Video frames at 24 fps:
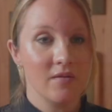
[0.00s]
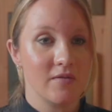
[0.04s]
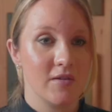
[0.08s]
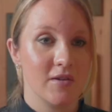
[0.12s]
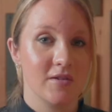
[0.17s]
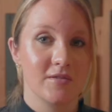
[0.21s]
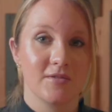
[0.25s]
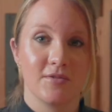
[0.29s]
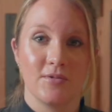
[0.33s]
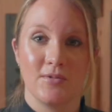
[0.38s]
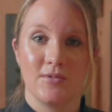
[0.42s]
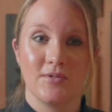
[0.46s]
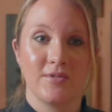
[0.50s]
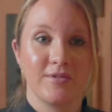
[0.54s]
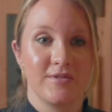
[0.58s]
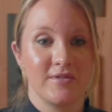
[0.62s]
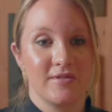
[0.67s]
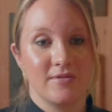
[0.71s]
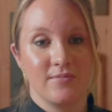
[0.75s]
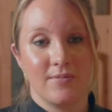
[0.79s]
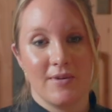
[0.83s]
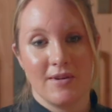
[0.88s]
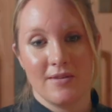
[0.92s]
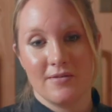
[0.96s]
of our
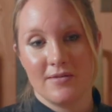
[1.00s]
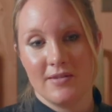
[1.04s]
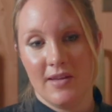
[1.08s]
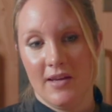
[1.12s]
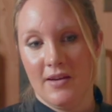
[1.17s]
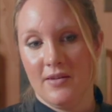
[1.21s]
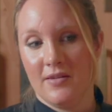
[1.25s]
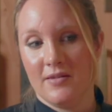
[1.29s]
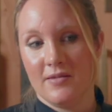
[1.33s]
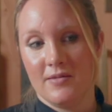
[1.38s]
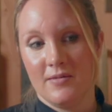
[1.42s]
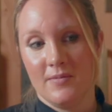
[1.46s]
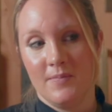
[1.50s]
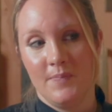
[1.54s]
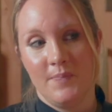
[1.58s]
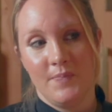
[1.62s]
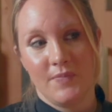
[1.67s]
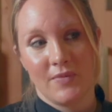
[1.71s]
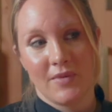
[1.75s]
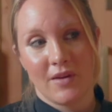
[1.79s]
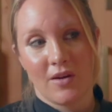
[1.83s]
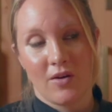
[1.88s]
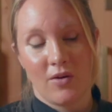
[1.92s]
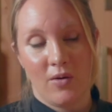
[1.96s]
doors, whether they're
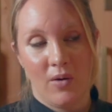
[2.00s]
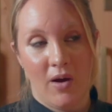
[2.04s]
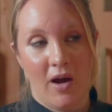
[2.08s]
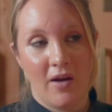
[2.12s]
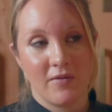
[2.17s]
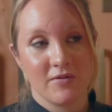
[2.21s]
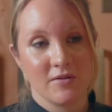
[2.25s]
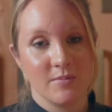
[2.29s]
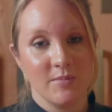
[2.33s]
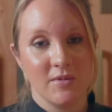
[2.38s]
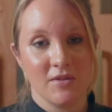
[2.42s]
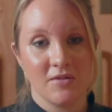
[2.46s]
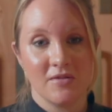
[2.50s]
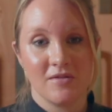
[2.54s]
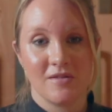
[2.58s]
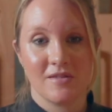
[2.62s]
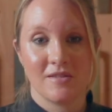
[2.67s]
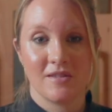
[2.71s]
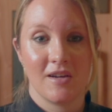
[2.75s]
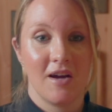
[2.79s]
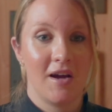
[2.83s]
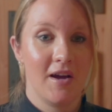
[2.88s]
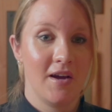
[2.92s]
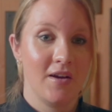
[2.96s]
Craftsman
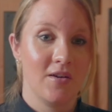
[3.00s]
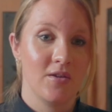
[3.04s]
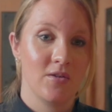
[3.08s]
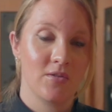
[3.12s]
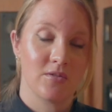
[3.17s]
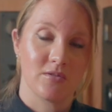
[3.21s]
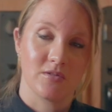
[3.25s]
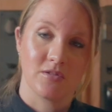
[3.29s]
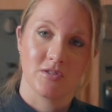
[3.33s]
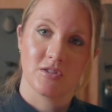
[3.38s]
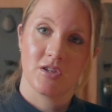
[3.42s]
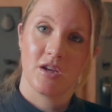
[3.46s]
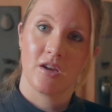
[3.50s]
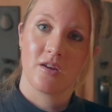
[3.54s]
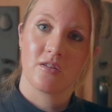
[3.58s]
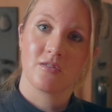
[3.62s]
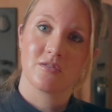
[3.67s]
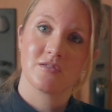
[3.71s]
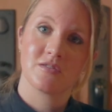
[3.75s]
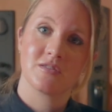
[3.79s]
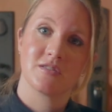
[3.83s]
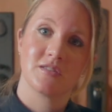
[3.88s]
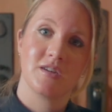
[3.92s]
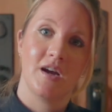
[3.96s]
style or Shaker
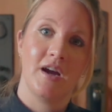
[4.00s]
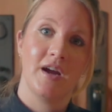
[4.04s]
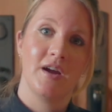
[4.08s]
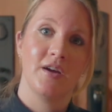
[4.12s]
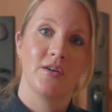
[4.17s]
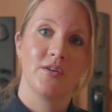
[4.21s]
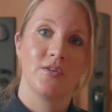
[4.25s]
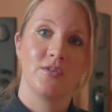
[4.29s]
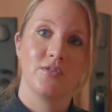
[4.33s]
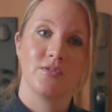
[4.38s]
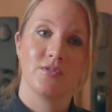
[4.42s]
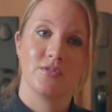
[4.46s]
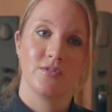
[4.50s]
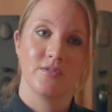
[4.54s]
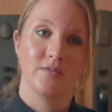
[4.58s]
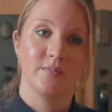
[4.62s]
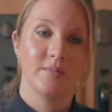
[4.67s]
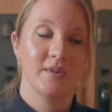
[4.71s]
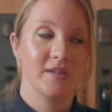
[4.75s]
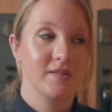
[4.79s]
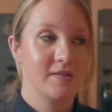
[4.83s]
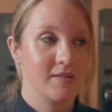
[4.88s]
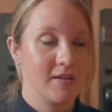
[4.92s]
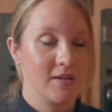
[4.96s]
style or
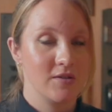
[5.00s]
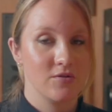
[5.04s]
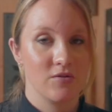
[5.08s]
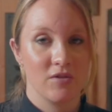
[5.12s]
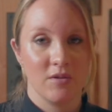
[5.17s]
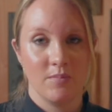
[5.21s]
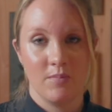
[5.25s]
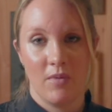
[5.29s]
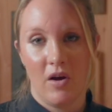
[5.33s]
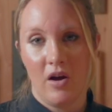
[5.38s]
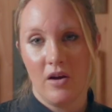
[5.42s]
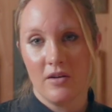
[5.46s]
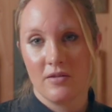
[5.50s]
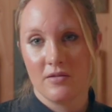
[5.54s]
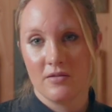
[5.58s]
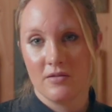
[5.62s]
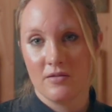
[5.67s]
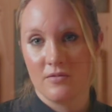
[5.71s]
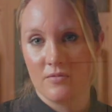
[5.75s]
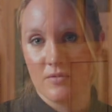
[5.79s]
mid-century modern or